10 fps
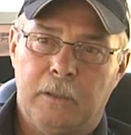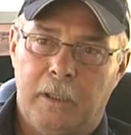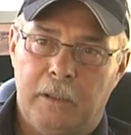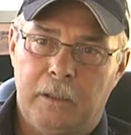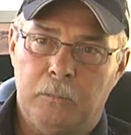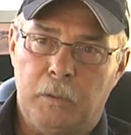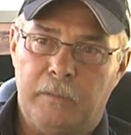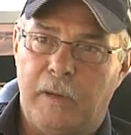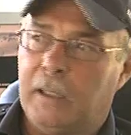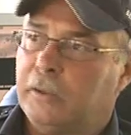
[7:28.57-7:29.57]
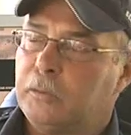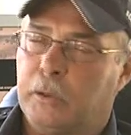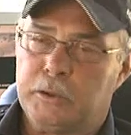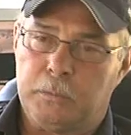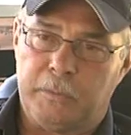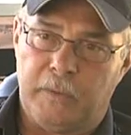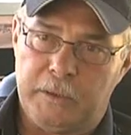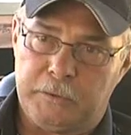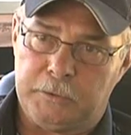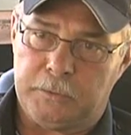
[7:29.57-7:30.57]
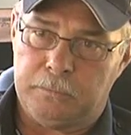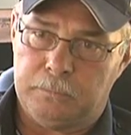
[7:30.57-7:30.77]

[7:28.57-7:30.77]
and then we file it to our supervisors.